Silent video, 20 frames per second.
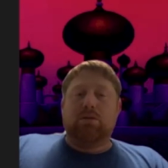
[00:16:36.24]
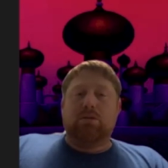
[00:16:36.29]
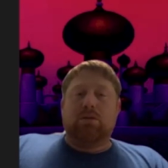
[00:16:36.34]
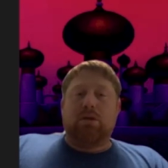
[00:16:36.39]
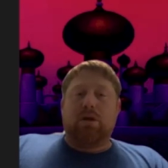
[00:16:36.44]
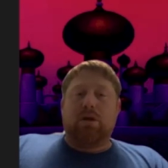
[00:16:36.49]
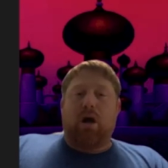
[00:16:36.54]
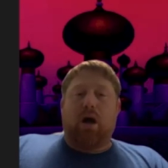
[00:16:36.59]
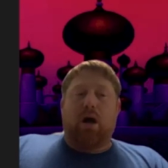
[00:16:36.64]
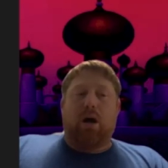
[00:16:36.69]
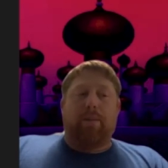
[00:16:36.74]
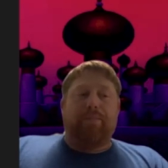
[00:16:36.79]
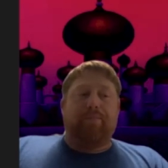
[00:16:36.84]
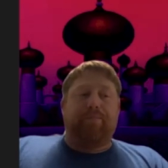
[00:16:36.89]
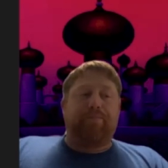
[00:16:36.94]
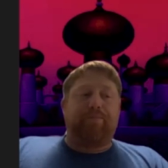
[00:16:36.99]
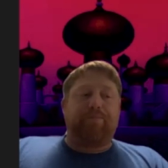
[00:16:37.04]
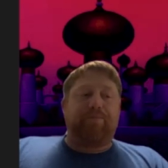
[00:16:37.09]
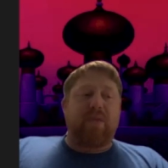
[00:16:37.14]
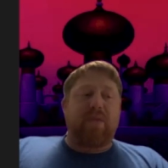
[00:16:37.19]

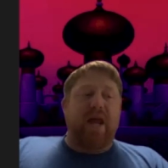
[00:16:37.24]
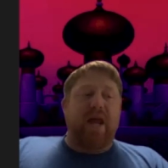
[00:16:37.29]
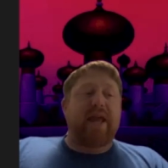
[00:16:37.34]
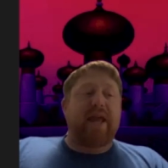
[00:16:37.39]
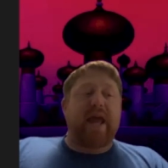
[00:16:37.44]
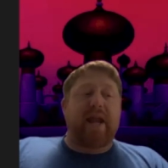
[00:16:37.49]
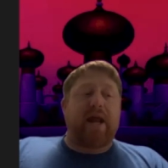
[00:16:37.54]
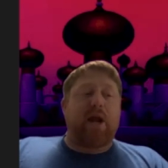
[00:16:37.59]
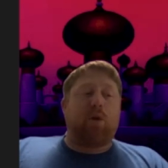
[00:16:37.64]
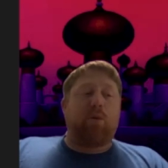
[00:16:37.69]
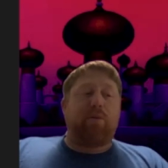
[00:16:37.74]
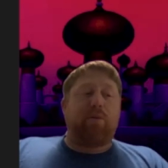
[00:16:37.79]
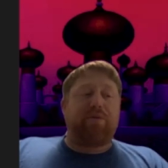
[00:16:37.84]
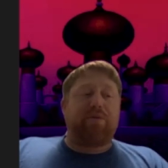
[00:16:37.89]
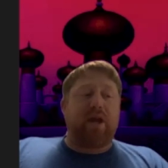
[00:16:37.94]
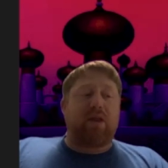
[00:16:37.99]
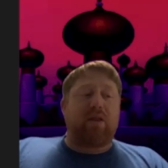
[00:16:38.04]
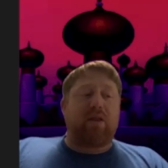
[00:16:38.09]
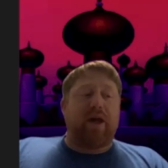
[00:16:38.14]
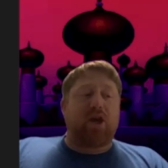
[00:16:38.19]
And again, I don't
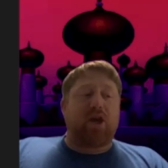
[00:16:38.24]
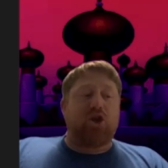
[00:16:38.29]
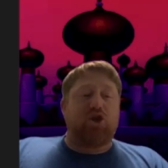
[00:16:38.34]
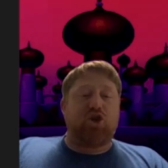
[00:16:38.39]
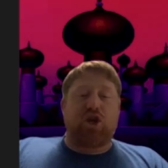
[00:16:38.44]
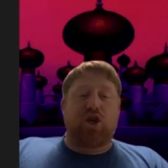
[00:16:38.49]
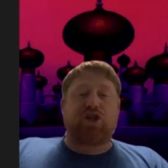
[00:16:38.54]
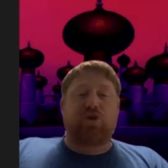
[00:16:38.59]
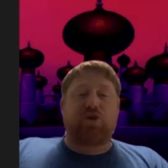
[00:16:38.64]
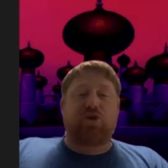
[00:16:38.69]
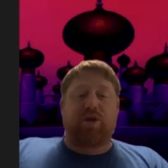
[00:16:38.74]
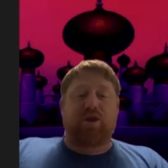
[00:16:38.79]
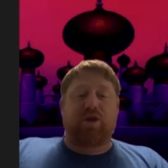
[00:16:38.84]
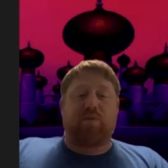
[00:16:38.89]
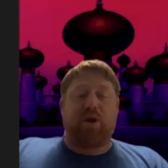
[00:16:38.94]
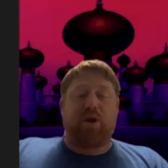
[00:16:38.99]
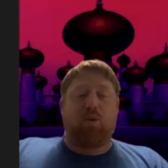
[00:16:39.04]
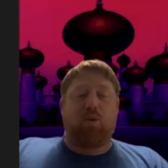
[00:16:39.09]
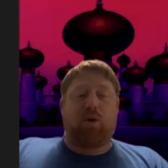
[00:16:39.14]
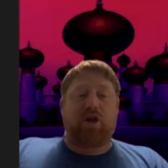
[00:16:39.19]
think like just doing
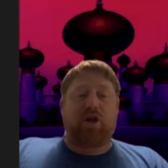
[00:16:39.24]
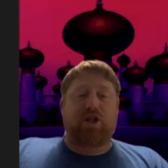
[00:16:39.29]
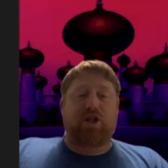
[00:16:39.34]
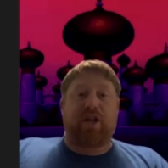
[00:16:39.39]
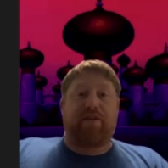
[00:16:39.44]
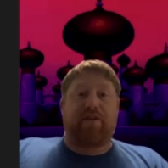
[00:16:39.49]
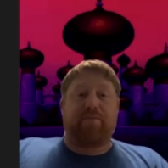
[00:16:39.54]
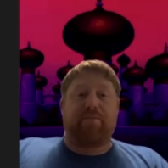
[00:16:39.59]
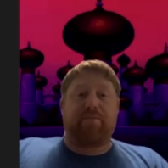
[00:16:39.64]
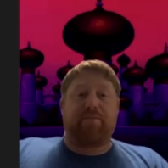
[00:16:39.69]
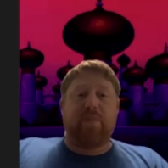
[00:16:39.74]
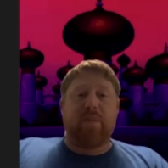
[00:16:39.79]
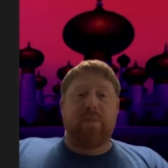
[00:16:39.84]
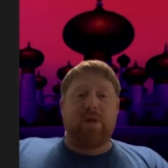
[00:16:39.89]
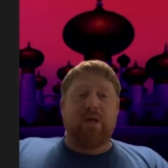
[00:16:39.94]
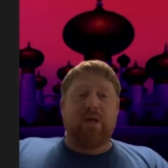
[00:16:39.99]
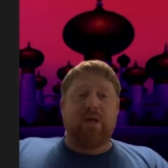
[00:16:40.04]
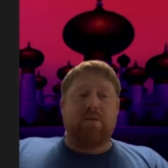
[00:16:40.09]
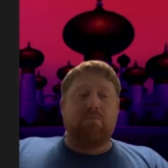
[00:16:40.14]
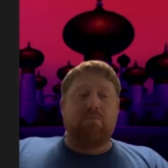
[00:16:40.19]
speed work is going to
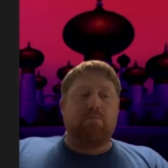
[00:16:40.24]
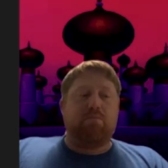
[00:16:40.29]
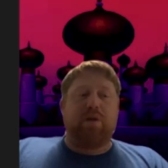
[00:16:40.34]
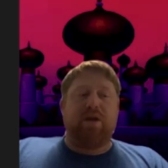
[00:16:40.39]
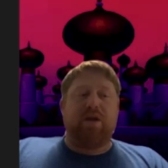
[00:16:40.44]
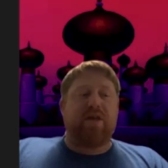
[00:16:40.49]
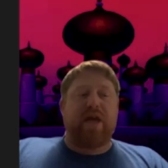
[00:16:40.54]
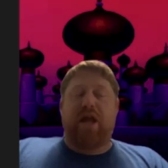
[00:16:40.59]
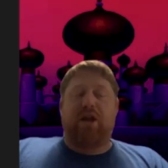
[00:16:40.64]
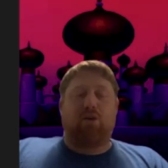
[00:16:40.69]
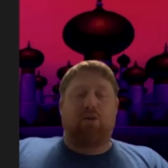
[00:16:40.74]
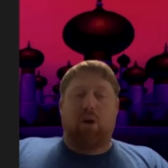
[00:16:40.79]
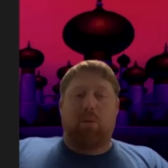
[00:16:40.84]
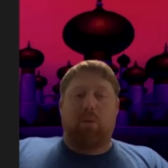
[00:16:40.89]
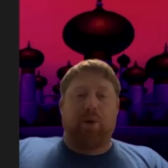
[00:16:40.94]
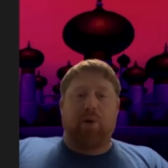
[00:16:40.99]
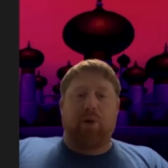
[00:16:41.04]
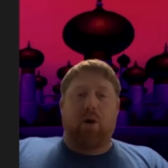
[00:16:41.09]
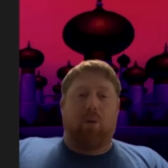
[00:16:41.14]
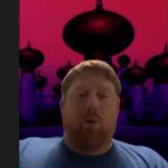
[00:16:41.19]
be the end all
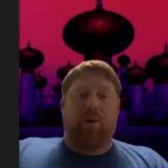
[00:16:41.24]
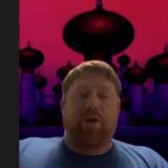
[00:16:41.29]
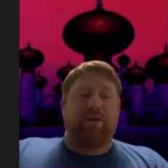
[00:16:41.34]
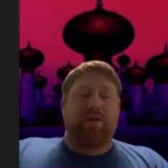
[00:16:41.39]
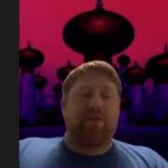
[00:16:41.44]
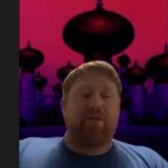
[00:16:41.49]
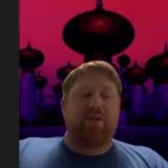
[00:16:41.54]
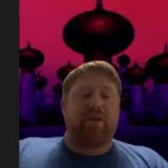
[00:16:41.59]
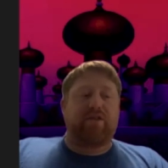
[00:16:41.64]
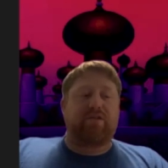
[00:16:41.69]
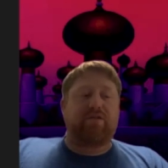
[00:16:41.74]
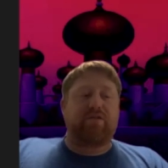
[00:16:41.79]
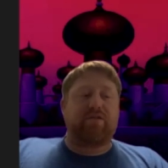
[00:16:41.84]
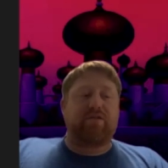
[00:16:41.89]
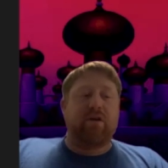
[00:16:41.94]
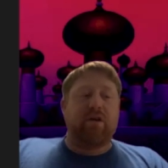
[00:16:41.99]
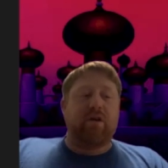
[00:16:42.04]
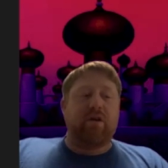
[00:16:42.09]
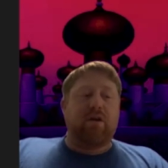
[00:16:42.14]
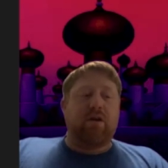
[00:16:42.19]
be all. We did this
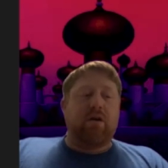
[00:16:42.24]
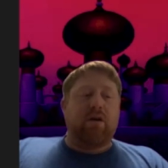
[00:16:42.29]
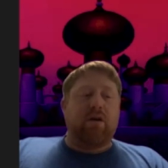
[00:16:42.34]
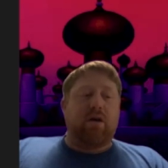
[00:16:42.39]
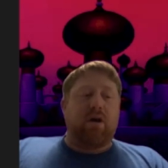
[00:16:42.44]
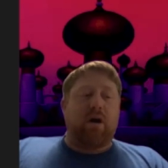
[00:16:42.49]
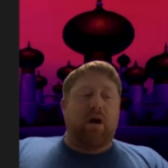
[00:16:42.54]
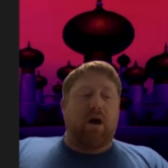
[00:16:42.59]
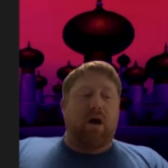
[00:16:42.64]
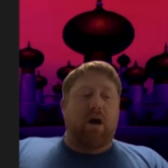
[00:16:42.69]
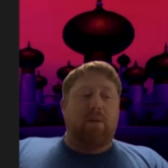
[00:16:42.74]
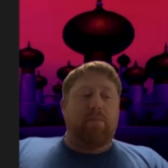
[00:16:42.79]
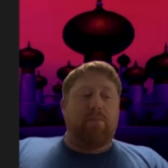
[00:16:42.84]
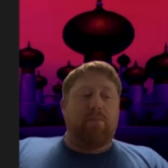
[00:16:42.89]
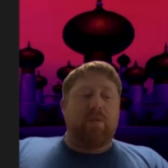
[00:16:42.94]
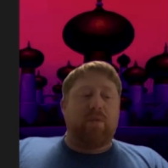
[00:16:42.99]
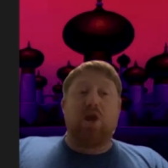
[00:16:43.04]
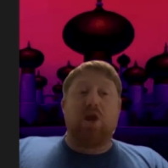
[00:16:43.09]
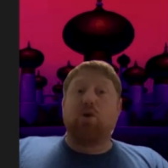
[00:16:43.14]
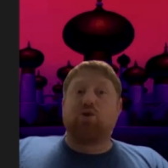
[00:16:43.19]

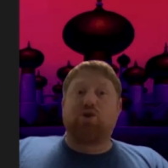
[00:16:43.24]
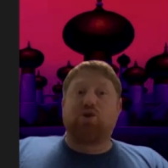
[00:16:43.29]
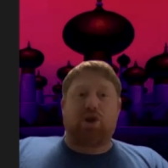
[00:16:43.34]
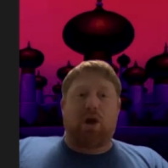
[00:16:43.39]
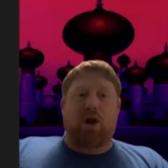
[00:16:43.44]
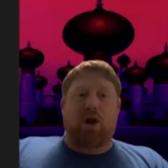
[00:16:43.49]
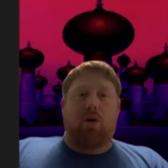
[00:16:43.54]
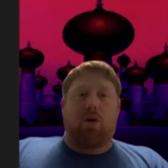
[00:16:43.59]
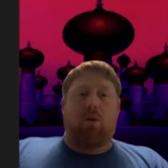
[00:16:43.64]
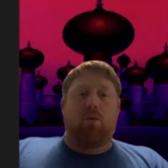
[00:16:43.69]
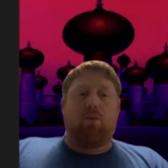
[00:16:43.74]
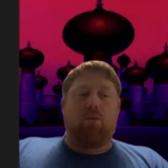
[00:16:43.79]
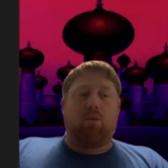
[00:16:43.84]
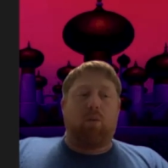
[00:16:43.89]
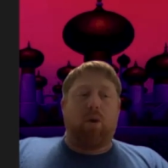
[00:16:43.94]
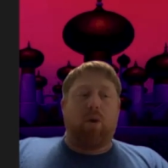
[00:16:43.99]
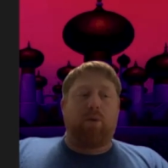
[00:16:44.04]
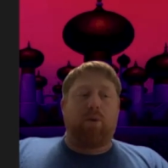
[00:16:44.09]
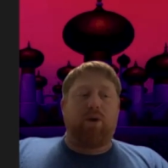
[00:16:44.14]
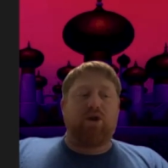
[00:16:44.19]
years ago
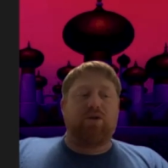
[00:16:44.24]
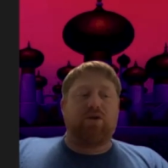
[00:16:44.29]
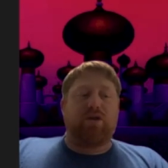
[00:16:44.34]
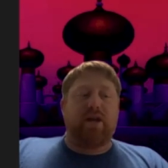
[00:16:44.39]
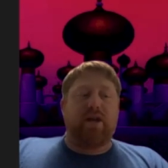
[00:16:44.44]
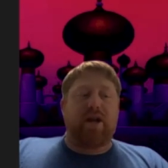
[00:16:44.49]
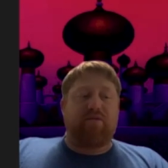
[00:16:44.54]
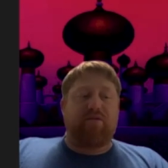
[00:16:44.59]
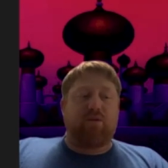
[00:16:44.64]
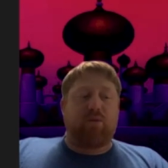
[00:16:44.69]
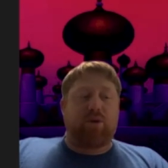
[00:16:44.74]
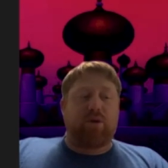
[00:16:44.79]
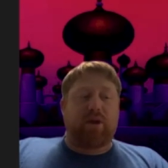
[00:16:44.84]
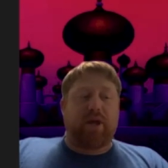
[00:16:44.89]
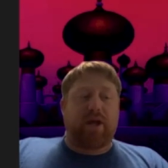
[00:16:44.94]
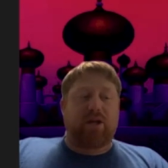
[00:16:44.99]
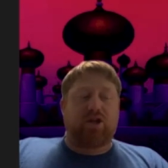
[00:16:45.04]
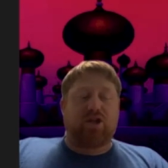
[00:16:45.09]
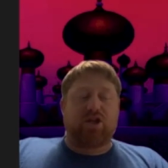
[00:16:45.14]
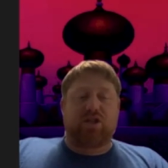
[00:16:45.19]
where we did everyone
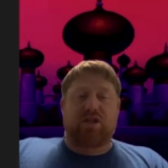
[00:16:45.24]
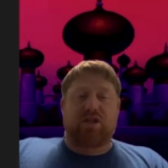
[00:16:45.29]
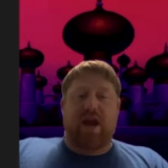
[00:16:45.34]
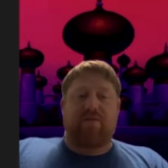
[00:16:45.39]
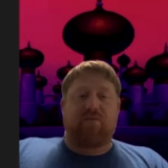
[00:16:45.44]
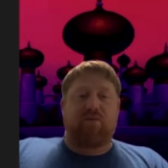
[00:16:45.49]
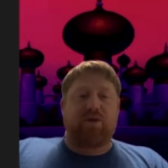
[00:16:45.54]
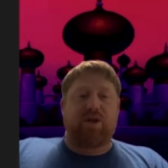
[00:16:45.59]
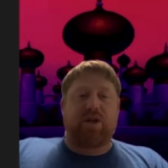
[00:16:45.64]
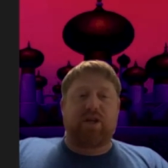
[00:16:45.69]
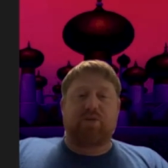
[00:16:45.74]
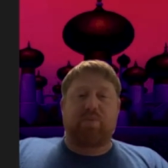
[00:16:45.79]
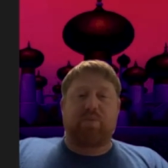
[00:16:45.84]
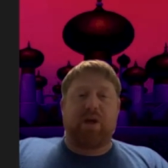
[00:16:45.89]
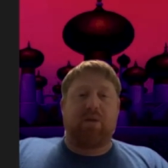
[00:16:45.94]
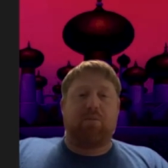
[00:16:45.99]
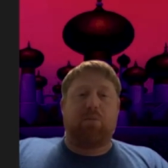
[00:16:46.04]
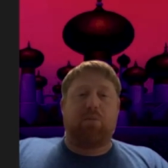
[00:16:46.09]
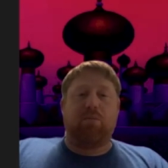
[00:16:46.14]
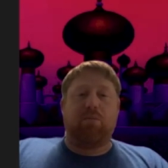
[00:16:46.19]
did a
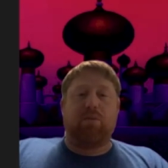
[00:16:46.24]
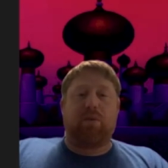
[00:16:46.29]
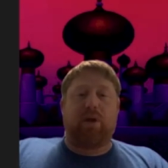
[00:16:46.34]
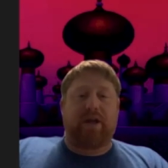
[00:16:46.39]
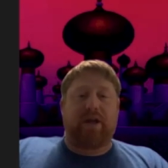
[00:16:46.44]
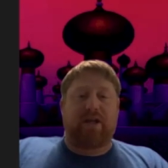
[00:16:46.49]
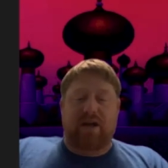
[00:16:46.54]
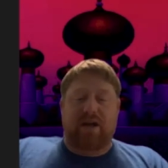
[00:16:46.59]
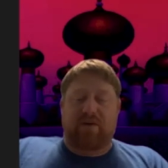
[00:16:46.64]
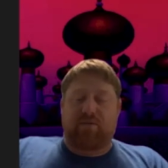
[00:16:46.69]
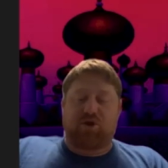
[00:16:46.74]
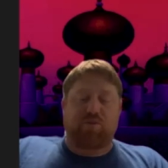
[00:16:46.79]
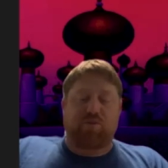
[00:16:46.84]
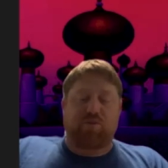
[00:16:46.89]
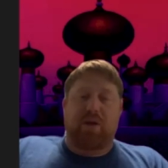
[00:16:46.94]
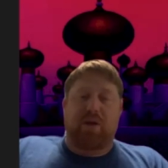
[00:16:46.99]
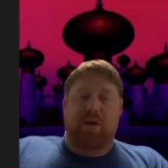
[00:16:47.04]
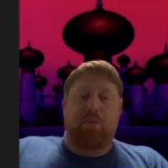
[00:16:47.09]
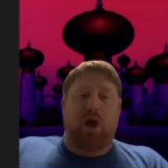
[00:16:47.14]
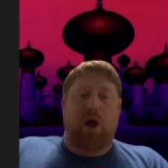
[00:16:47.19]
speed, like several
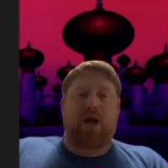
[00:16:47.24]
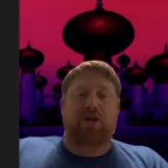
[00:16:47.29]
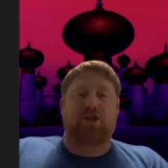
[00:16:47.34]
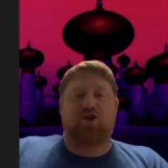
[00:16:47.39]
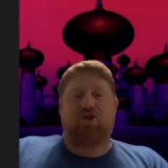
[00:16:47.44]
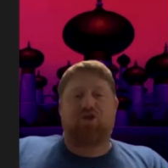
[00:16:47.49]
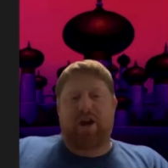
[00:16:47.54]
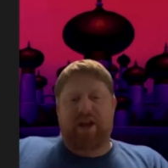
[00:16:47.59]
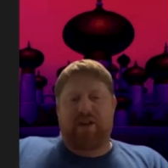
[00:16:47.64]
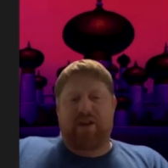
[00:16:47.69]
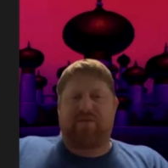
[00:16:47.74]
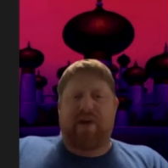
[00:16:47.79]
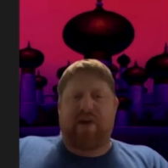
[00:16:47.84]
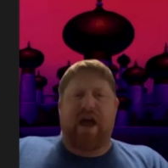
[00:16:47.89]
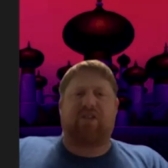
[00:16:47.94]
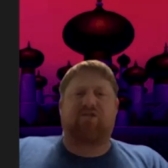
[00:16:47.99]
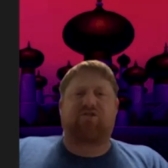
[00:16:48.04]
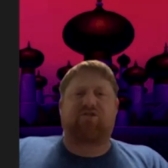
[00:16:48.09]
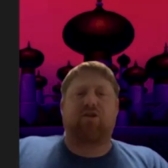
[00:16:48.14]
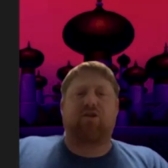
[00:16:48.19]
speed blocks to try to get
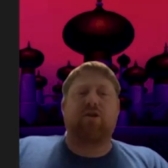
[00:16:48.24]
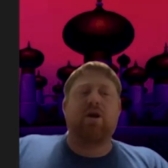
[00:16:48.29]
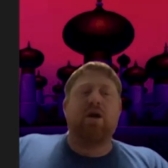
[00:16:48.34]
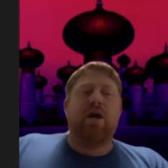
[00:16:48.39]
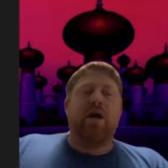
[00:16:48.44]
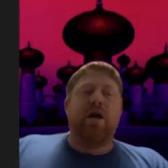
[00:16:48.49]
faster.